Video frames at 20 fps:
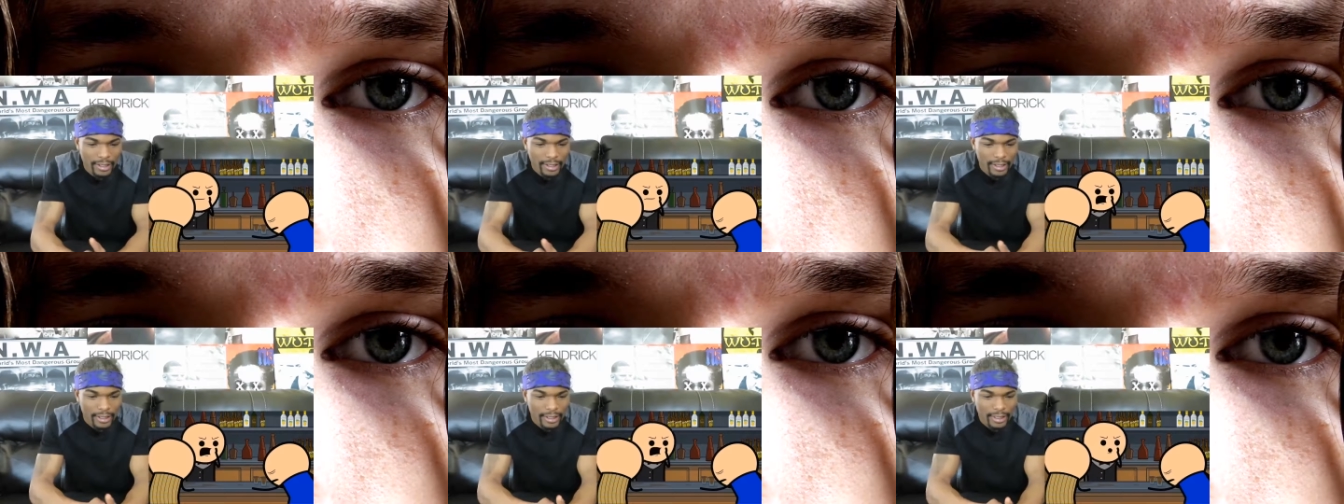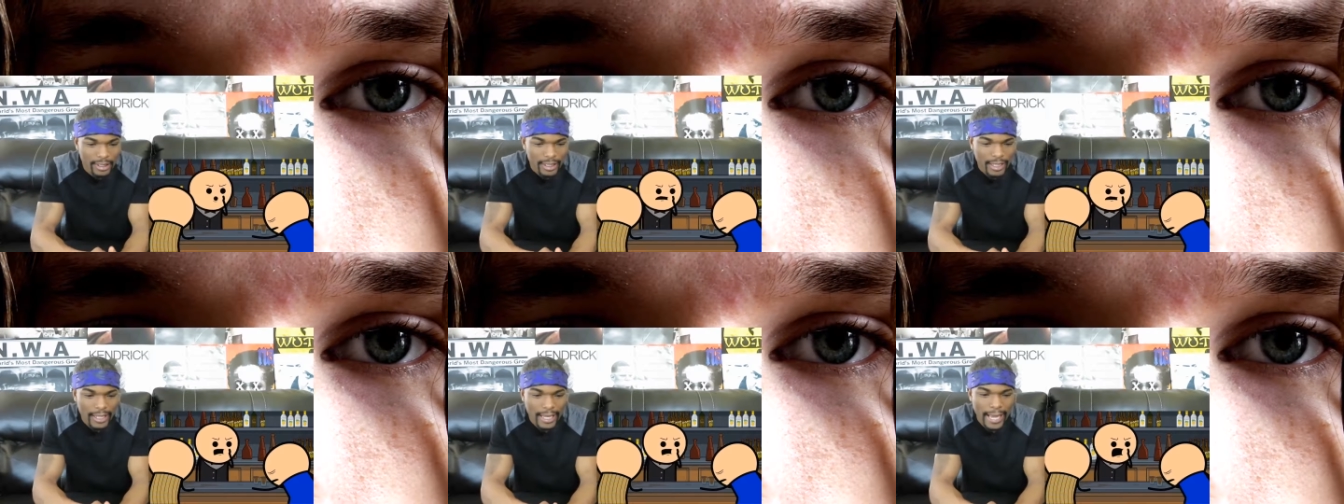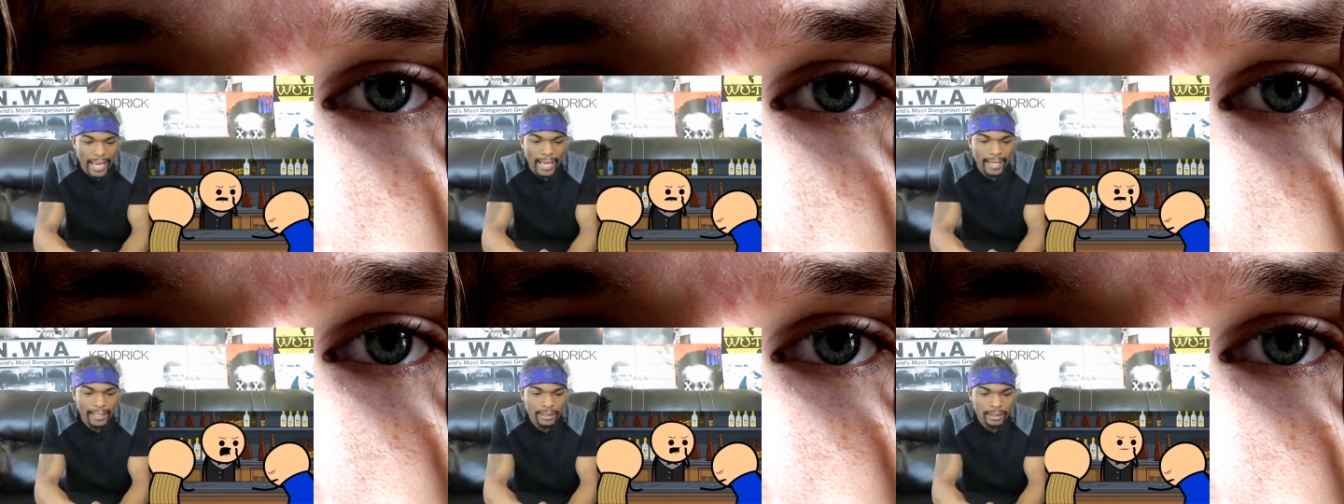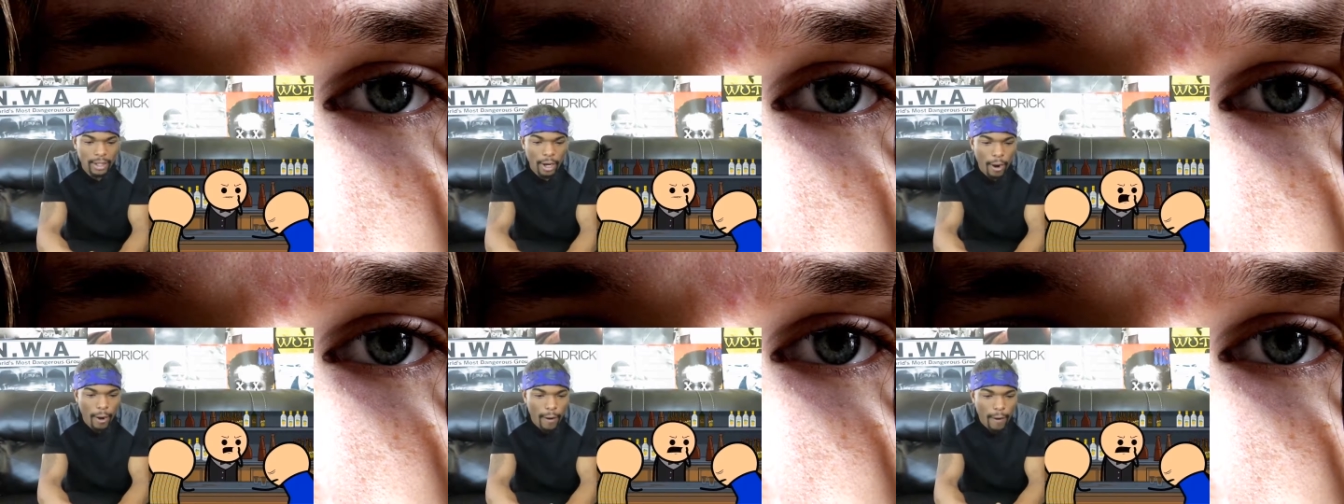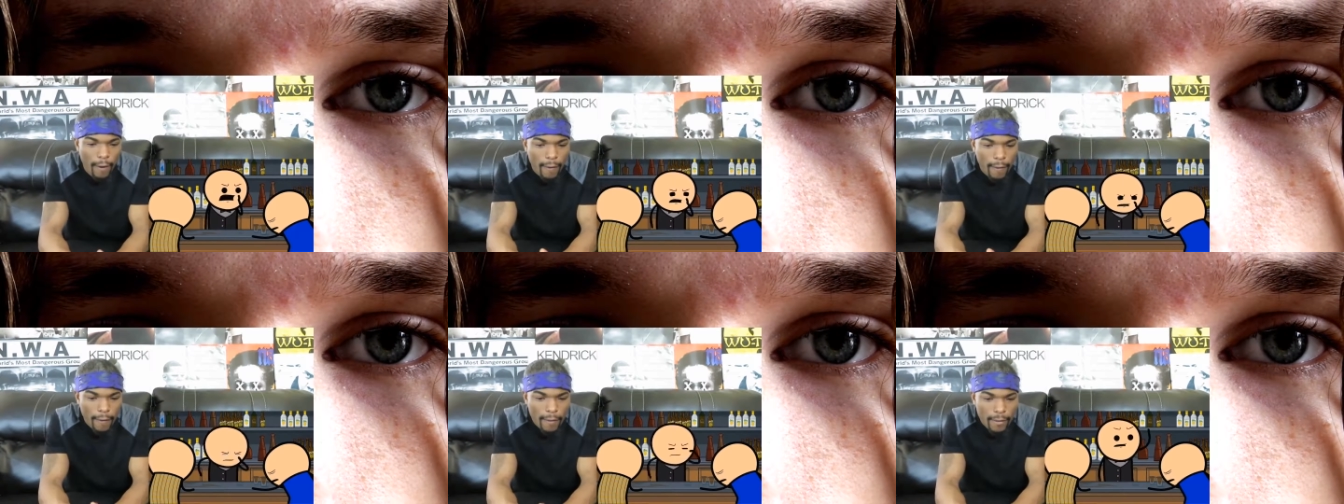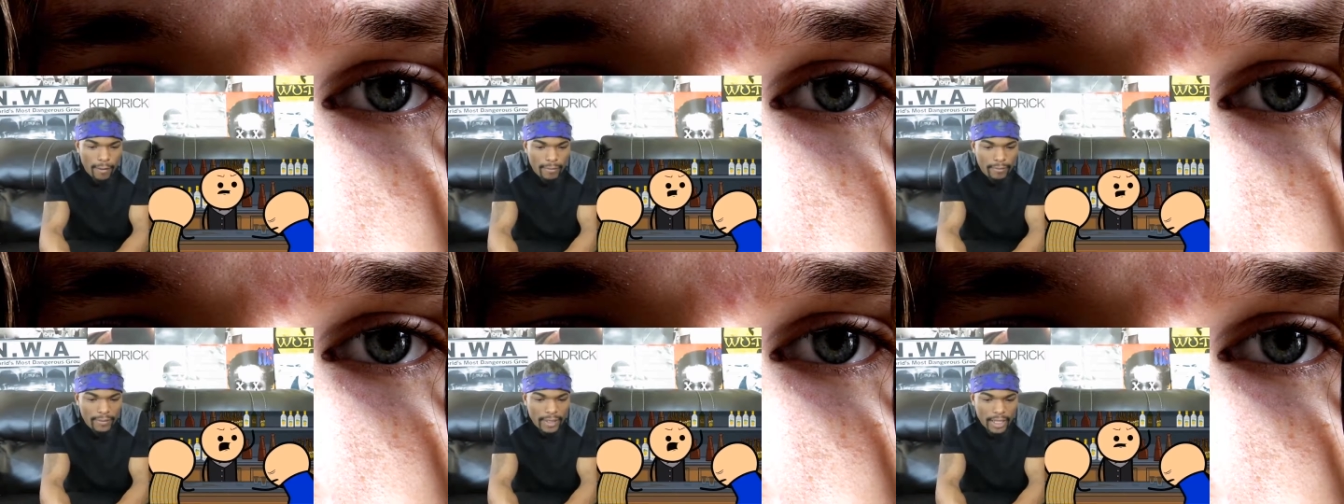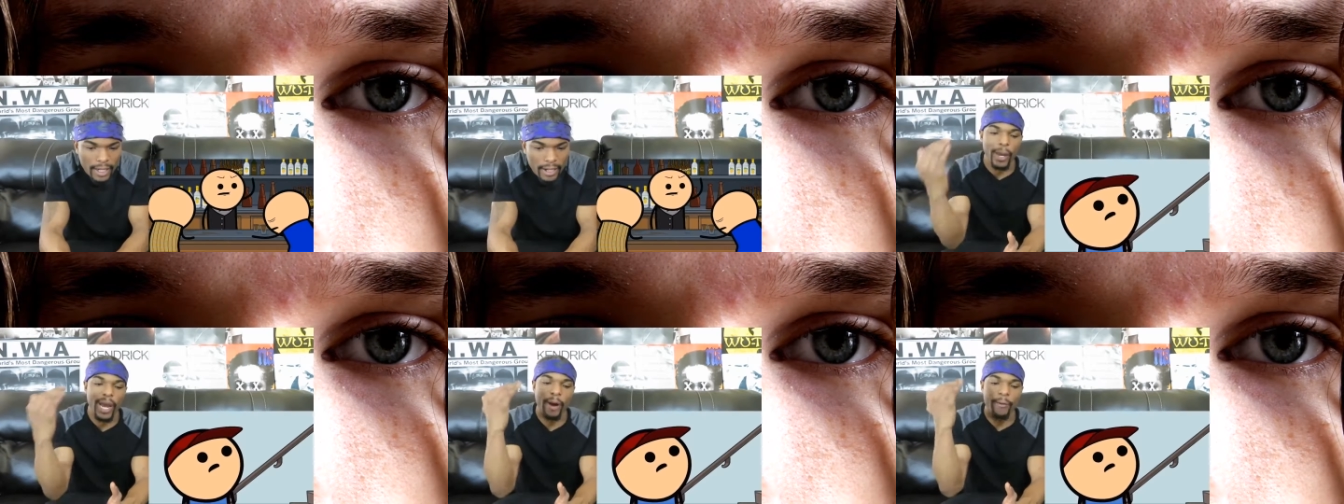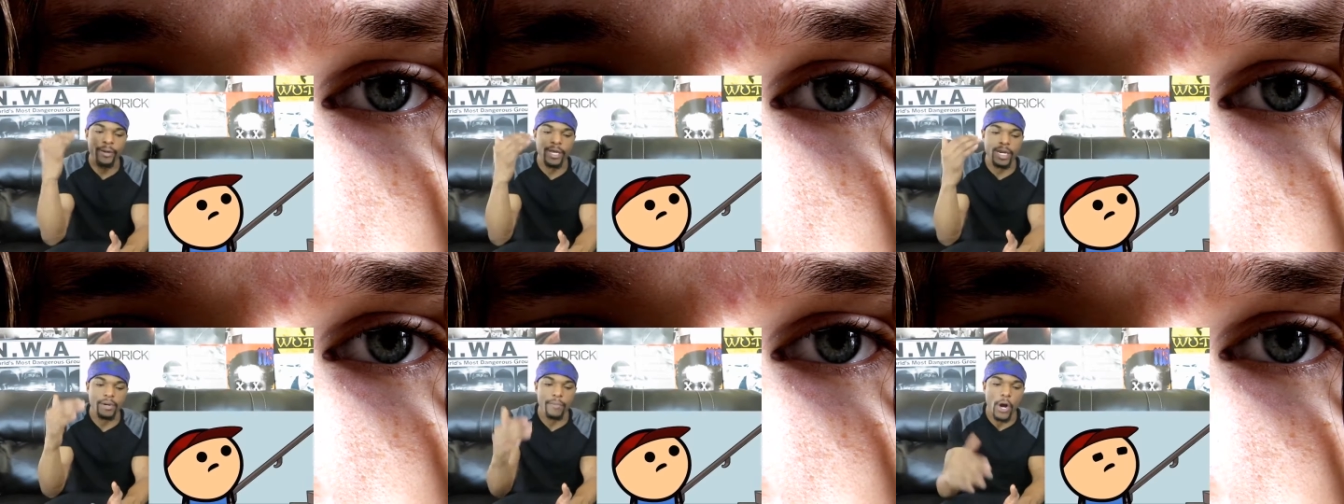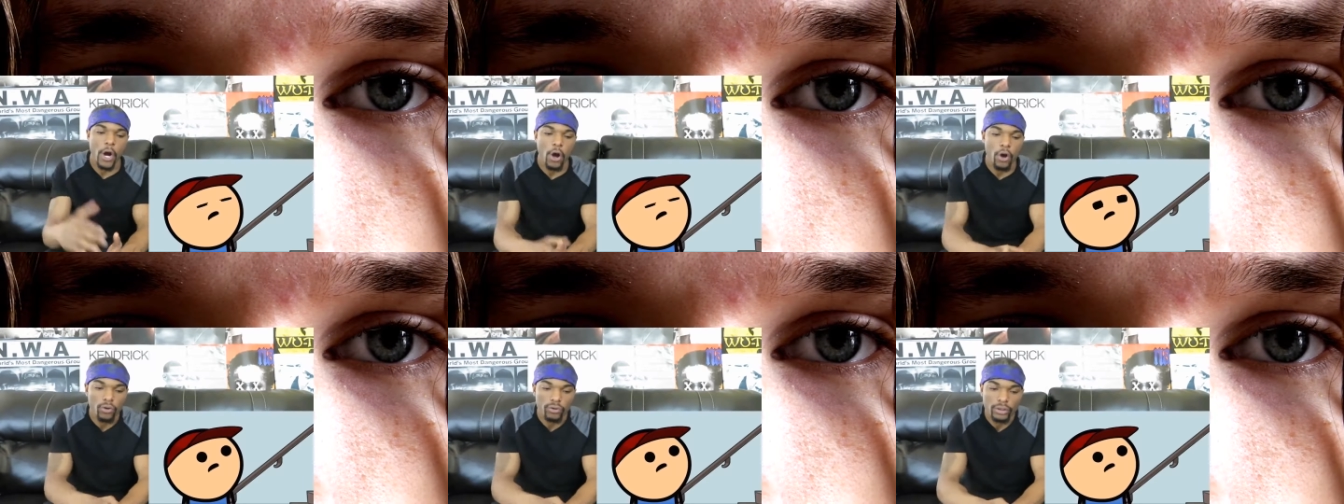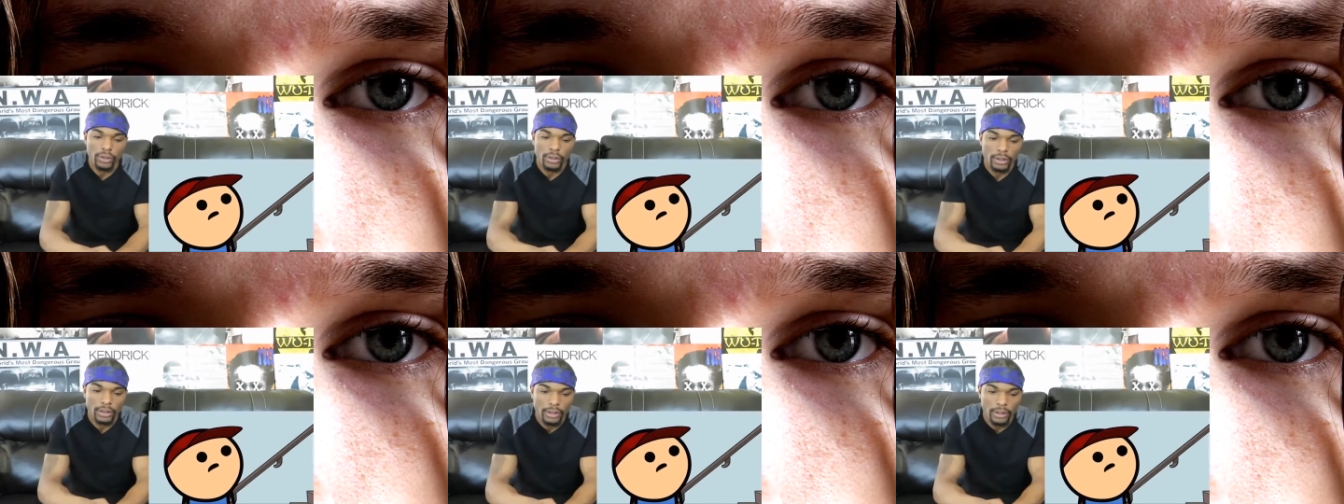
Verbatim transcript: Okay, Last everybody. Last... Don't marry them all.